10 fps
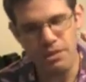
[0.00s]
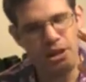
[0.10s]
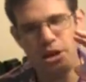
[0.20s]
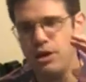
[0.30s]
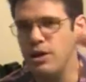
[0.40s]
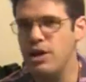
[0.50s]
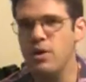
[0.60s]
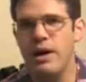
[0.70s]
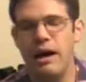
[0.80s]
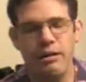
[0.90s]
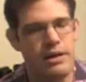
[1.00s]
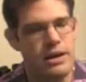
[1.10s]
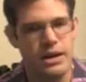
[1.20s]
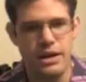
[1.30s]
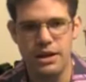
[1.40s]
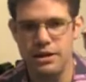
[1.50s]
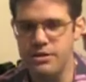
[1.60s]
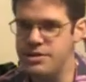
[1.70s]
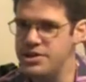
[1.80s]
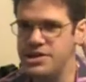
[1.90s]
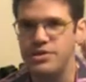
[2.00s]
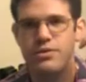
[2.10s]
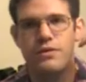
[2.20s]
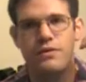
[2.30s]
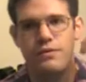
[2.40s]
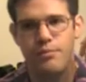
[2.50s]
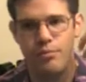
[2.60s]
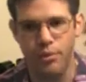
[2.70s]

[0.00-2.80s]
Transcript: you know, you go out you just sort of